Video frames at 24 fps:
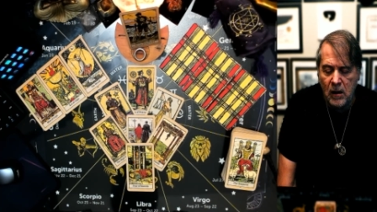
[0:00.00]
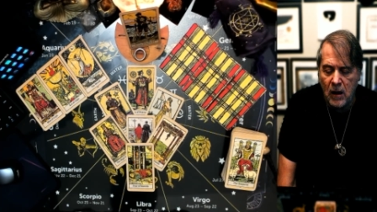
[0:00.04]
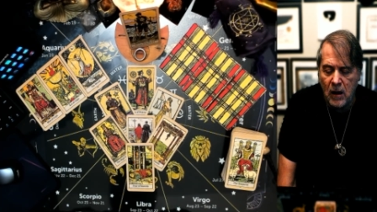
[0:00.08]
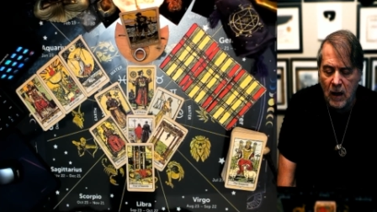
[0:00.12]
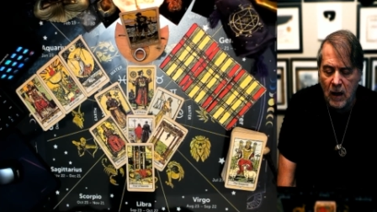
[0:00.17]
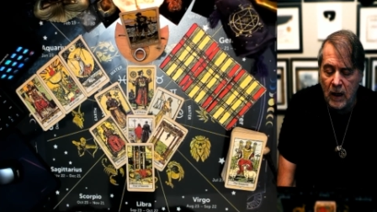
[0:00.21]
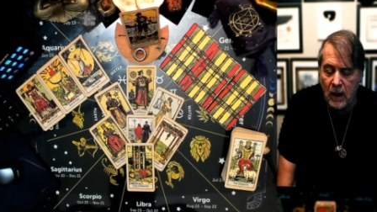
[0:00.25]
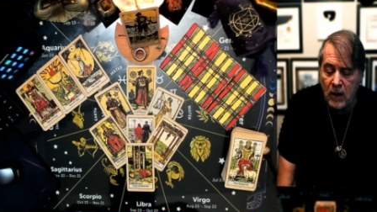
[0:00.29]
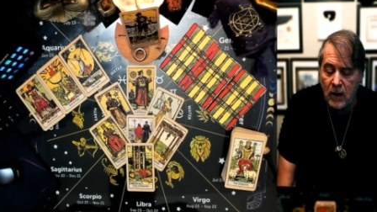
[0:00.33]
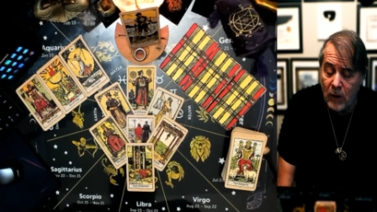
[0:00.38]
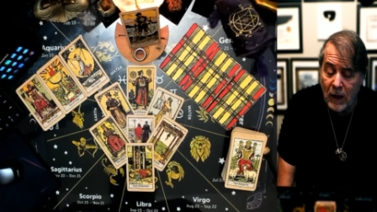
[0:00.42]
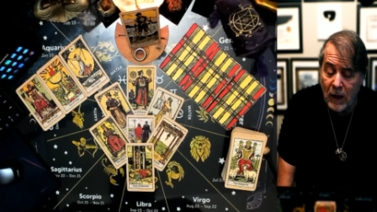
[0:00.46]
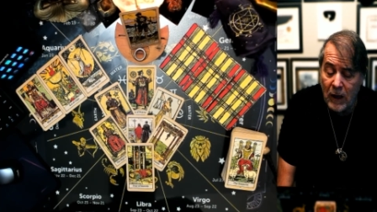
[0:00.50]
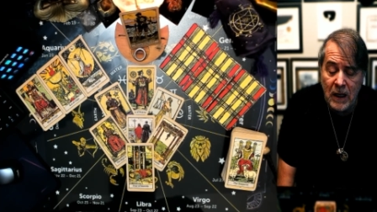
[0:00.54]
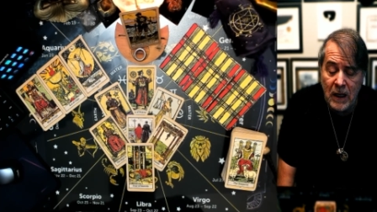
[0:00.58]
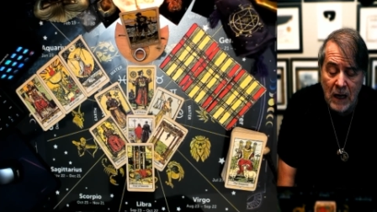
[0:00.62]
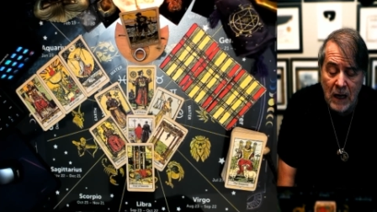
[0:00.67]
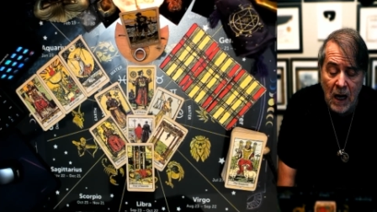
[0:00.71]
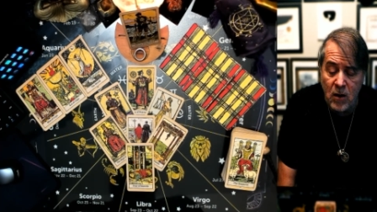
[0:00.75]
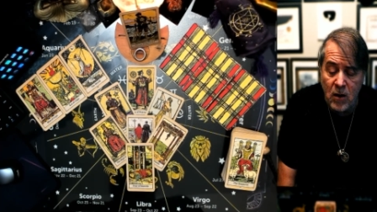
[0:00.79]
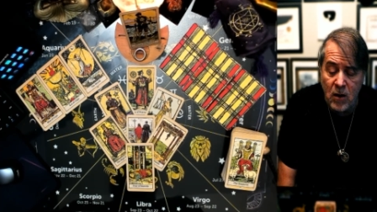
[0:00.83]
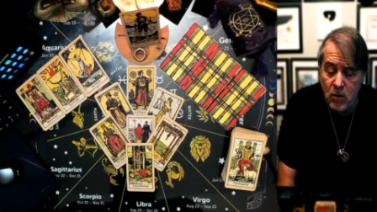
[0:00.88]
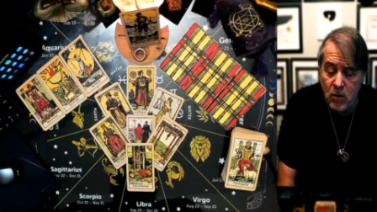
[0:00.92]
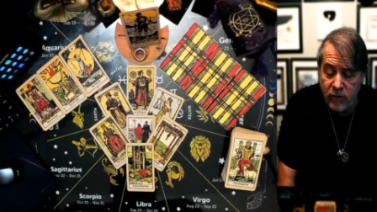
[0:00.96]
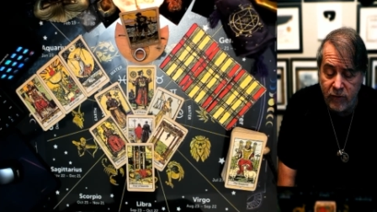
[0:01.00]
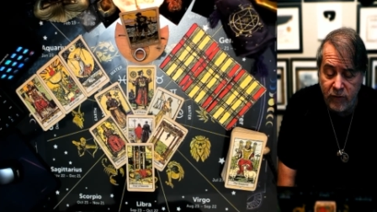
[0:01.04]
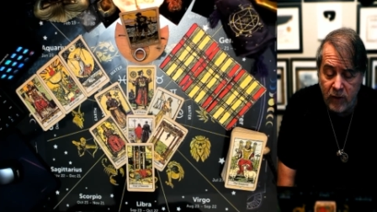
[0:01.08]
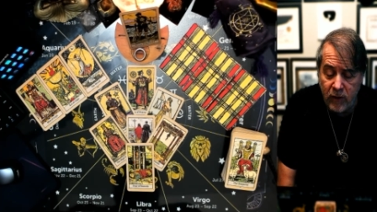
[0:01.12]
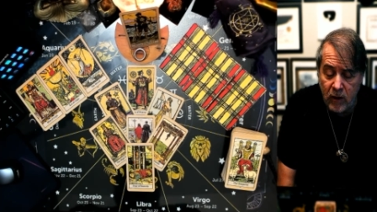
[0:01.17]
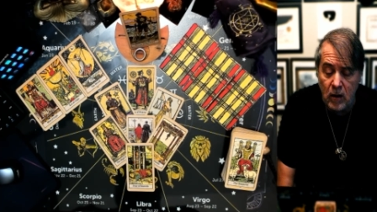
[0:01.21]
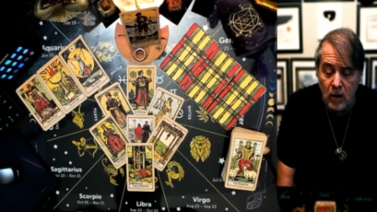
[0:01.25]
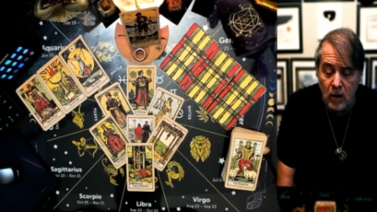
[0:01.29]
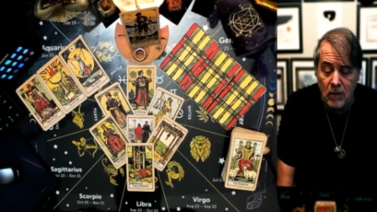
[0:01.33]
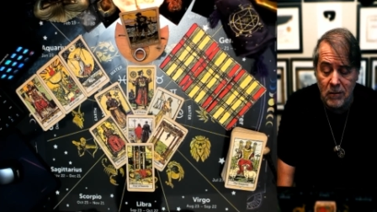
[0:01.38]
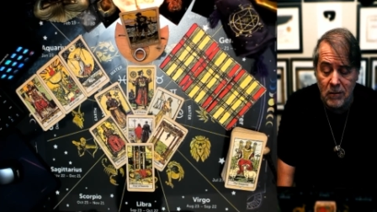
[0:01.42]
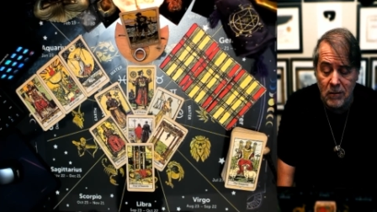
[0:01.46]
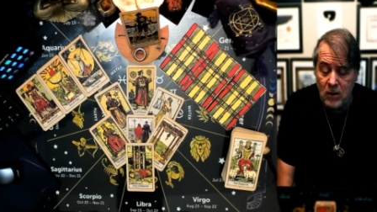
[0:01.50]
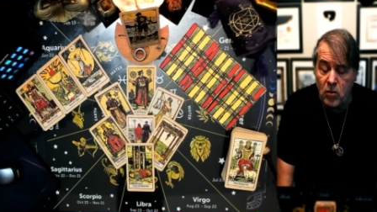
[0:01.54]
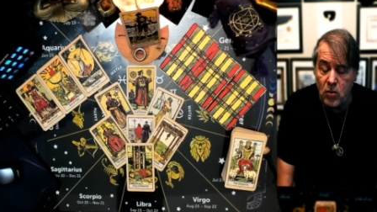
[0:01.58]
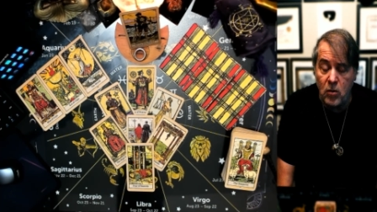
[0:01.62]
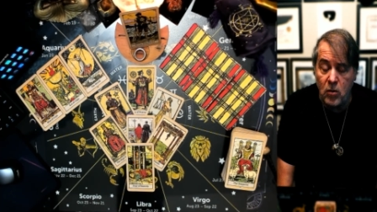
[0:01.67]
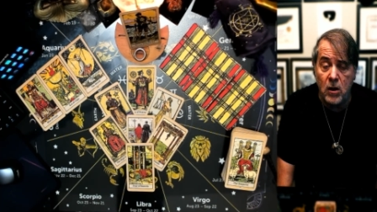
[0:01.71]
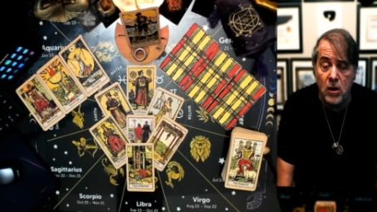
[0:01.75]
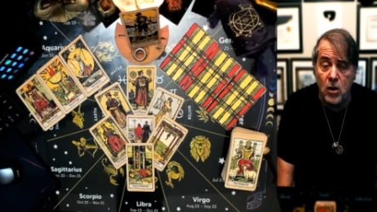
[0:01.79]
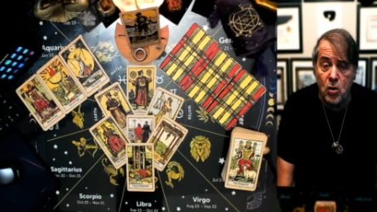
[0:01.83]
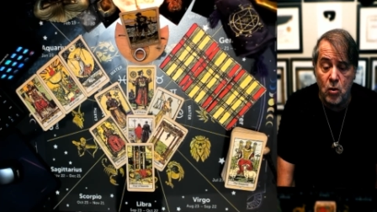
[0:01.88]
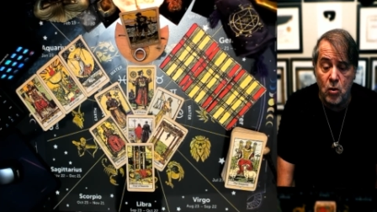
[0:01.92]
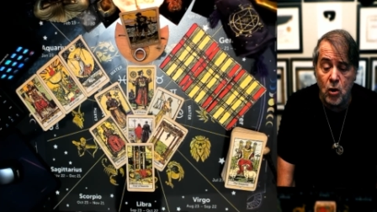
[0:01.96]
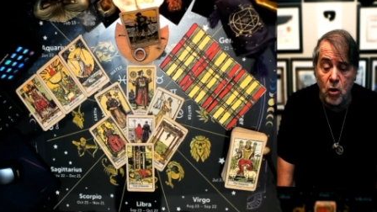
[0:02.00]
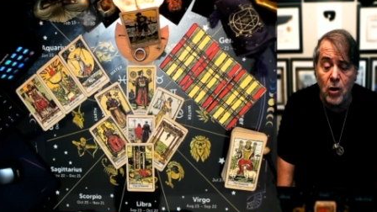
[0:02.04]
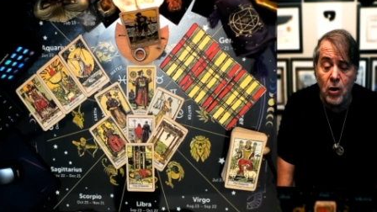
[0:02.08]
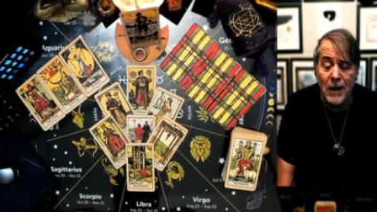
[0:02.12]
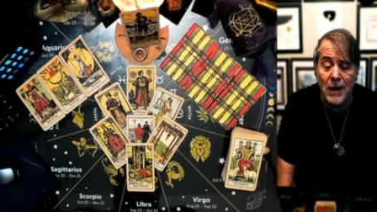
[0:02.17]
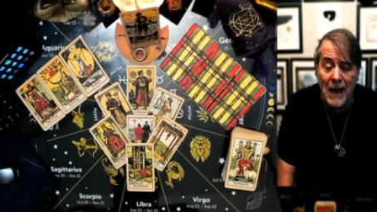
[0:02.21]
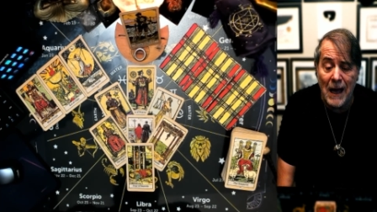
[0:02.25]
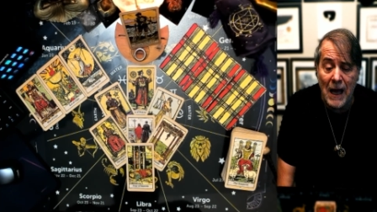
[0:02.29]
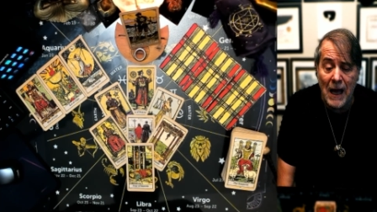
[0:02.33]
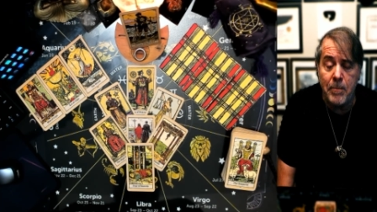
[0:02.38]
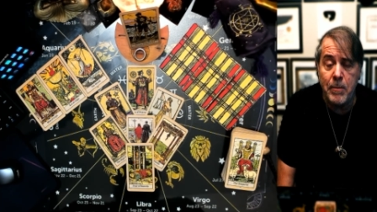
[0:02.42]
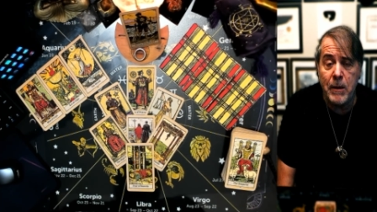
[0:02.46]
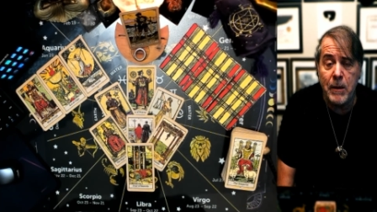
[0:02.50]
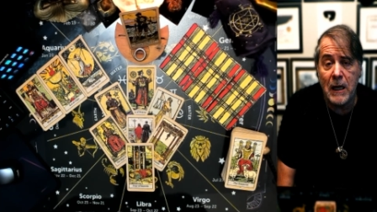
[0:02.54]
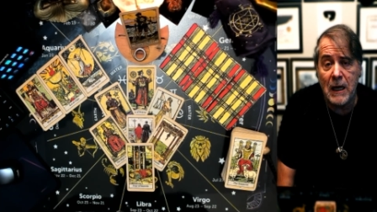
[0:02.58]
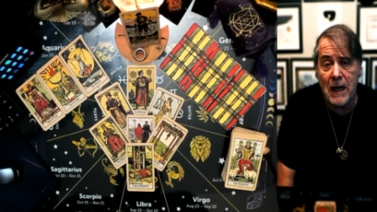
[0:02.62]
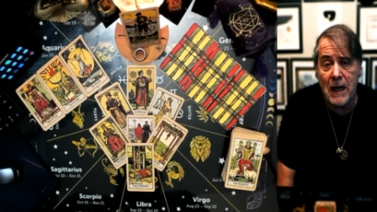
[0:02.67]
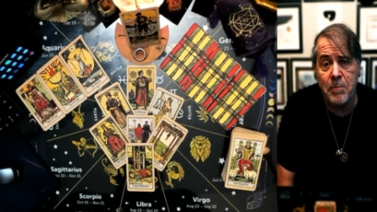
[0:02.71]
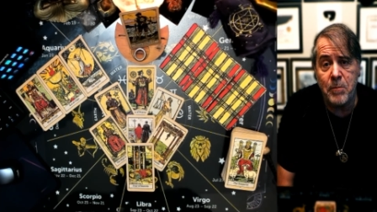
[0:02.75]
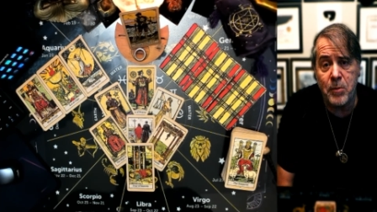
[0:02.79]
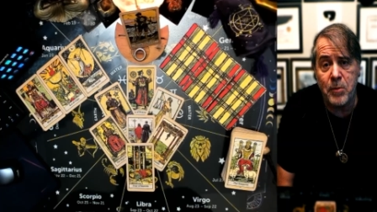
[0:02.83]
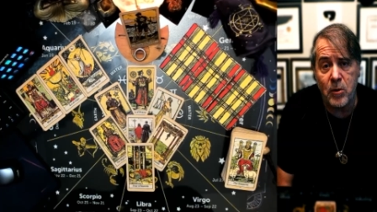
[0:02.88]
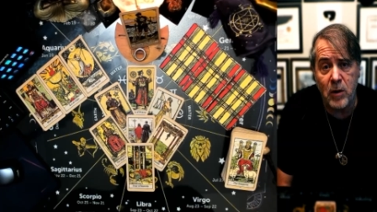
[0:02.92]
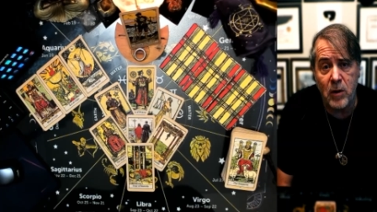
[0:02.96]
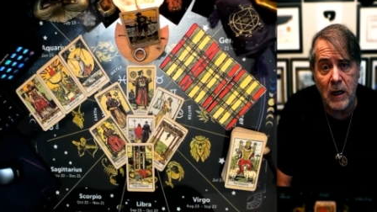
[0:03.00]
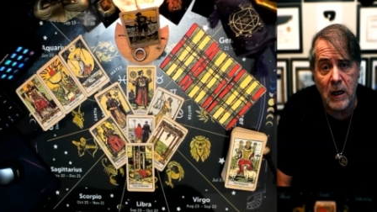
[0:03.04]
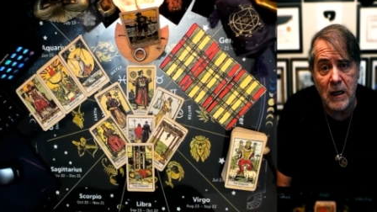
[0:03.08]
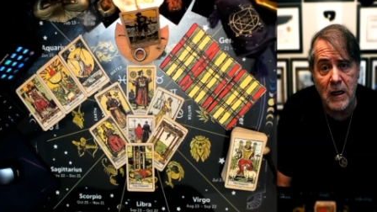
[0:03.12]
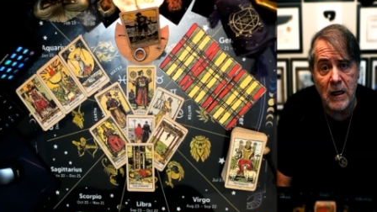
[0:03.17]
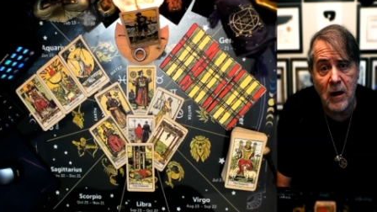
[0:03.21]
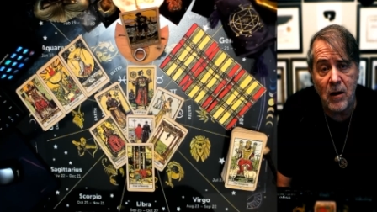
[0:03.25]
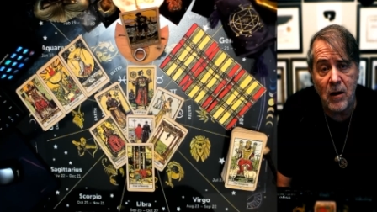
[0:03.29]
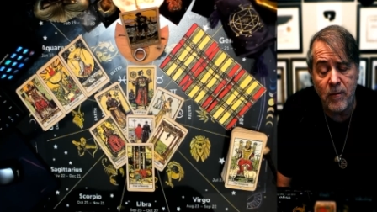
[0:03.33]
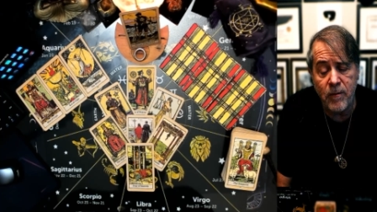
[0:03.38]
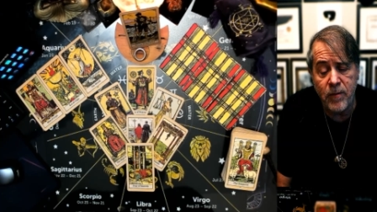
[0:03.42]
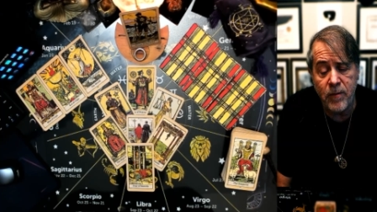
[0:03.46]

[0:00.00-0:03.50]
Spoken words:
right now you feel you're not a happy camper right now.